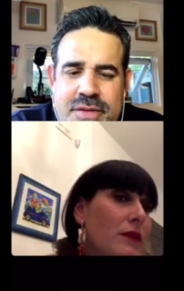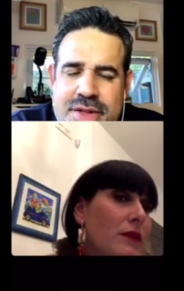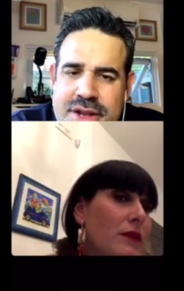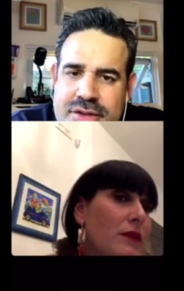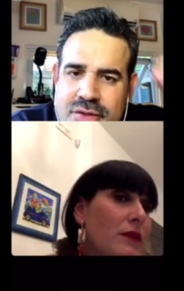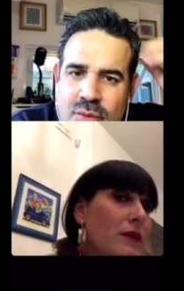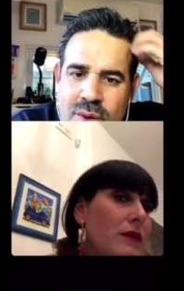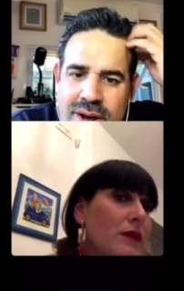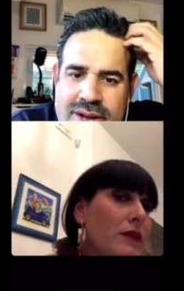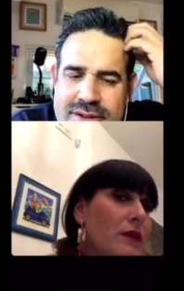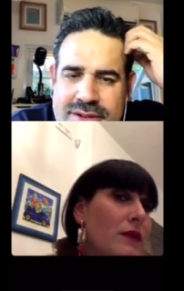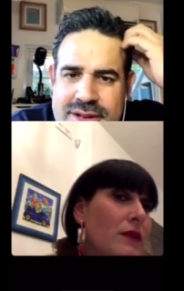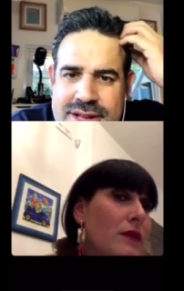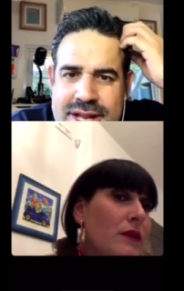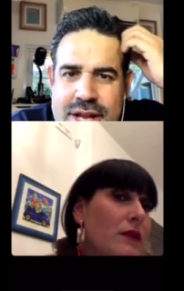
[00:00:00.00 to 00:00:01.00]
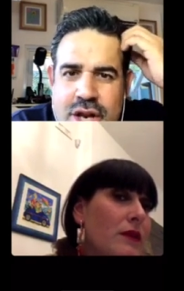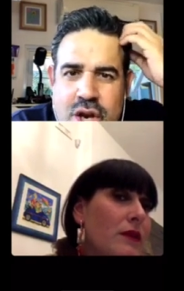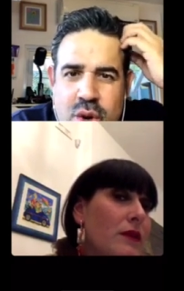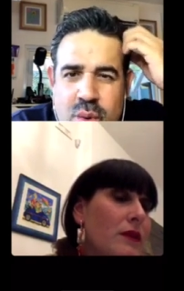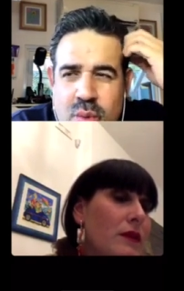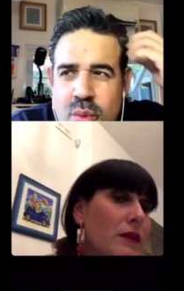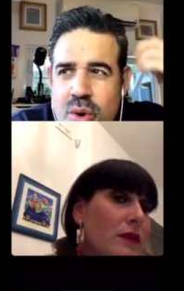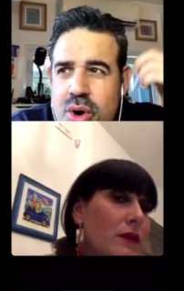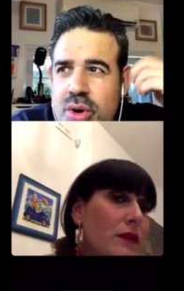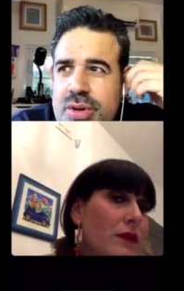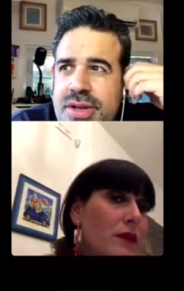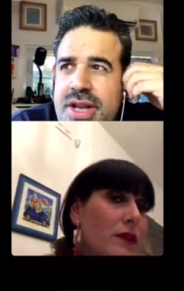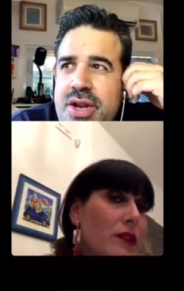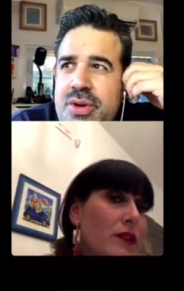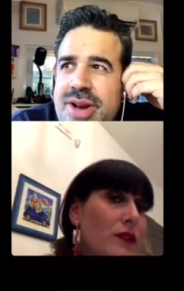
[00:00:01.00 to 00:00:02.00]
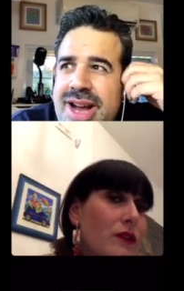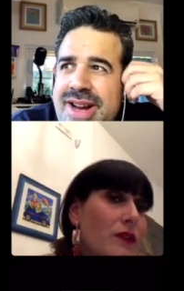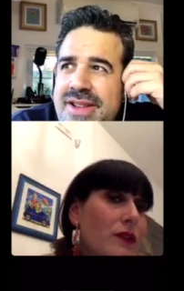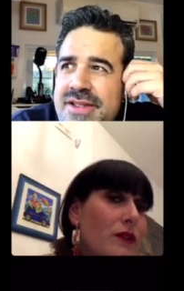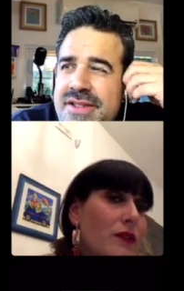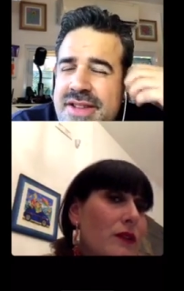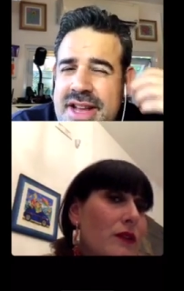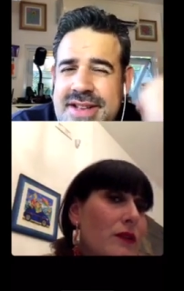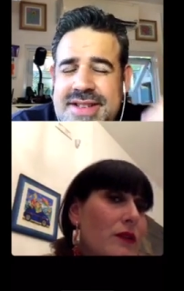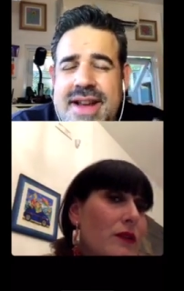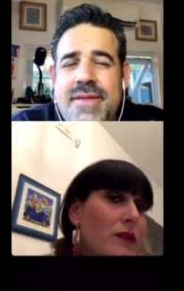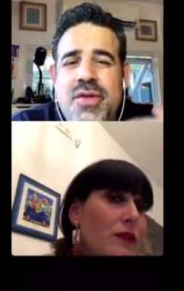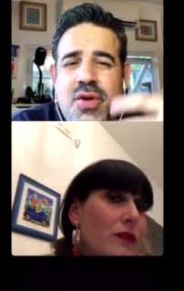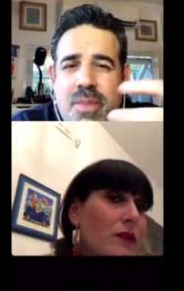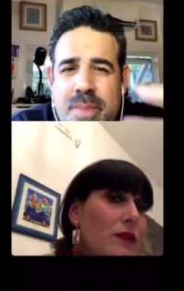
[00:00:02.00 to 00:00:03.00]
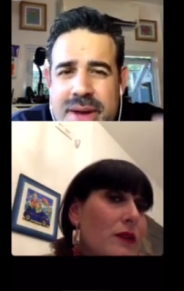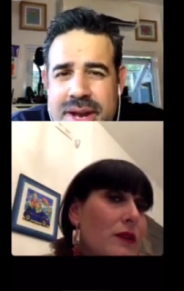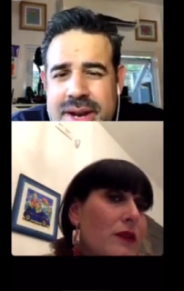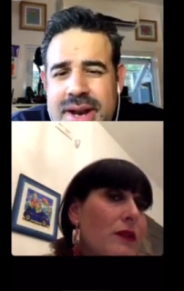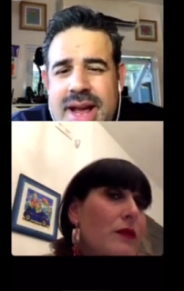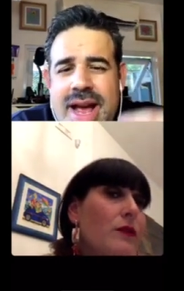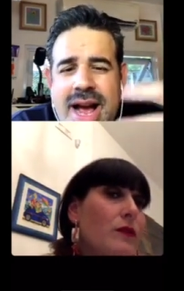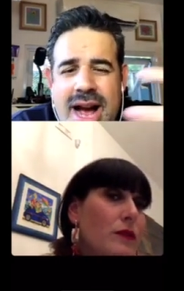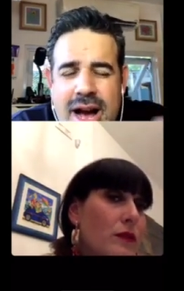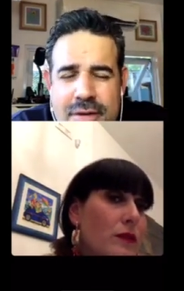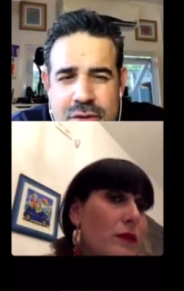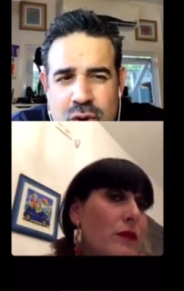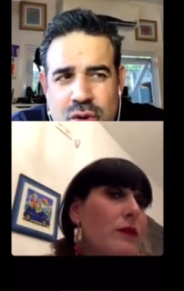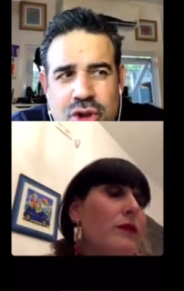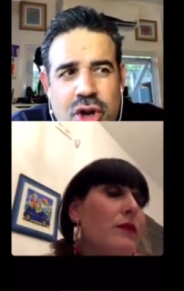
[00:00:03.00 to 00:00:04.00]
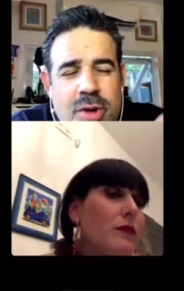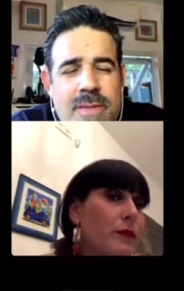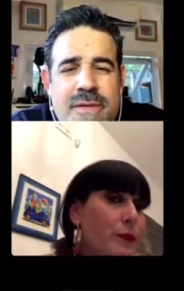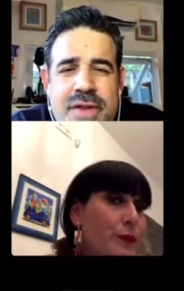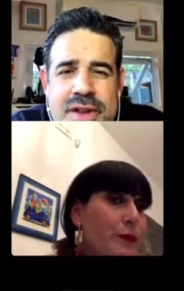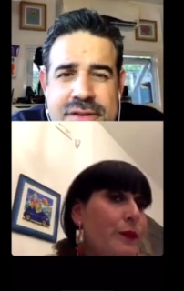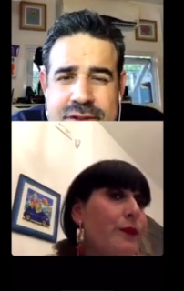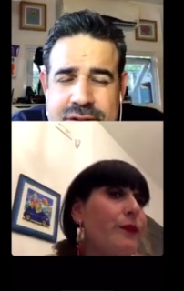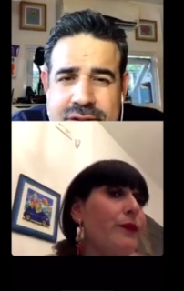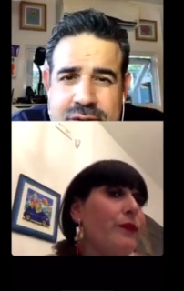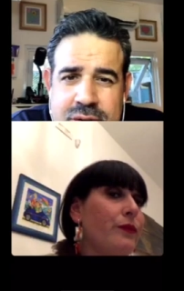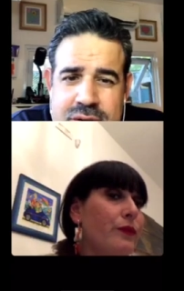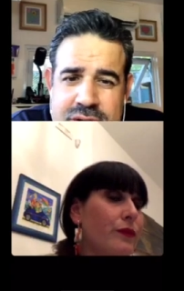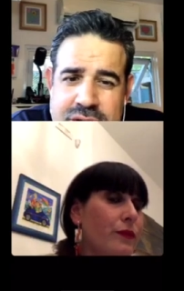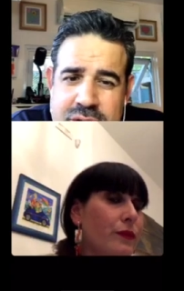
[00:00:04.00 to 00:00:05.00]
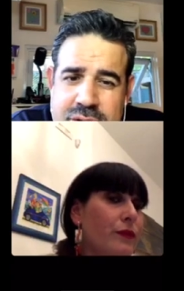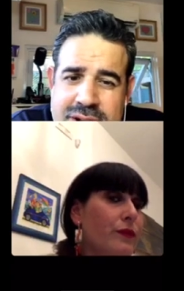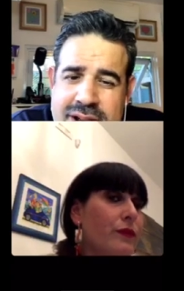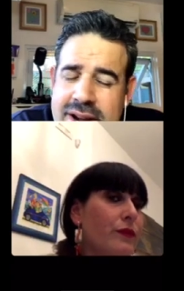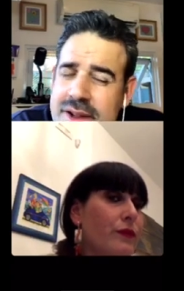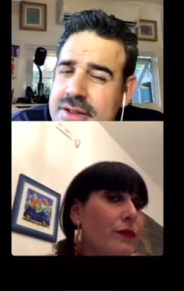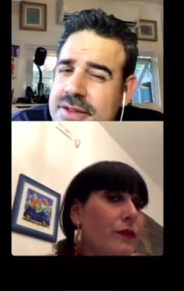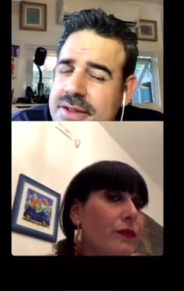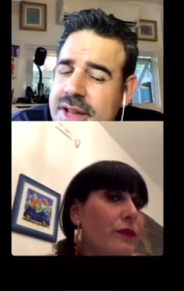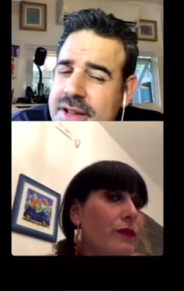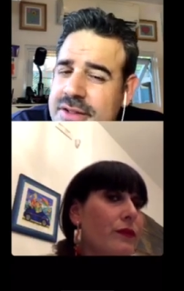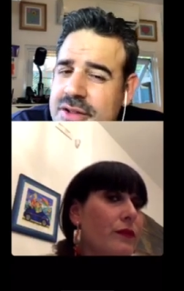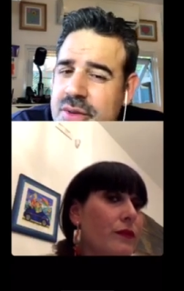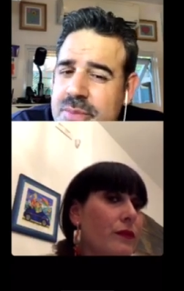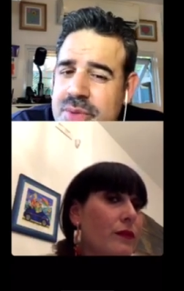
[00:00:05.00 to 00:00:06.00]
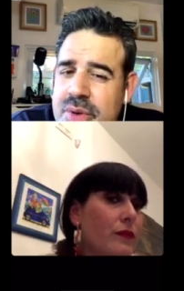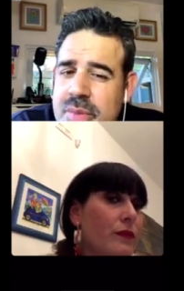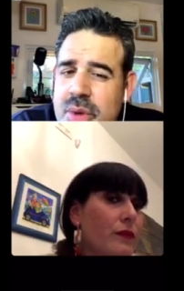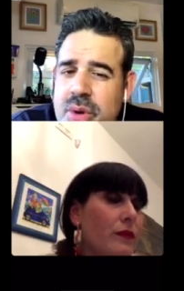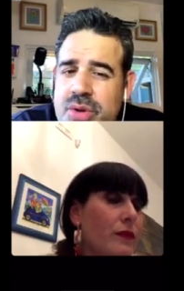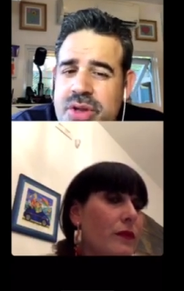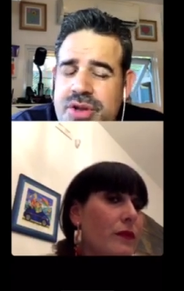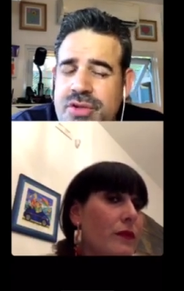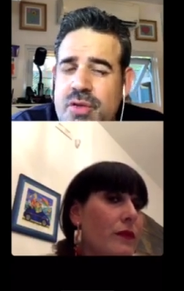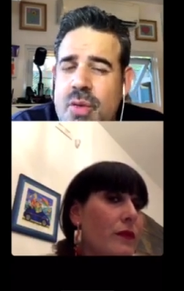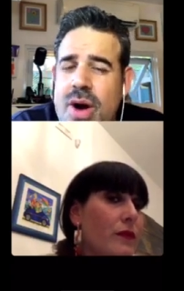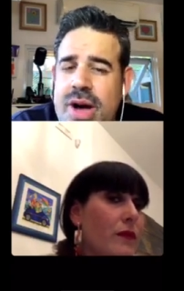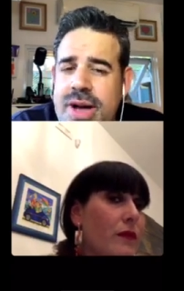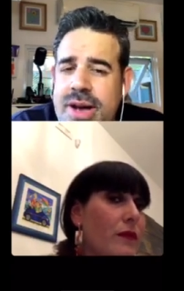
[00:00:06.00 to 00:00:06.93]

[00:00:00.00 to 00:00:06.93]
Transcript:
Speaker 1: wines in the new world, the United States? Have you been have you done visits to the United States to promote this wine?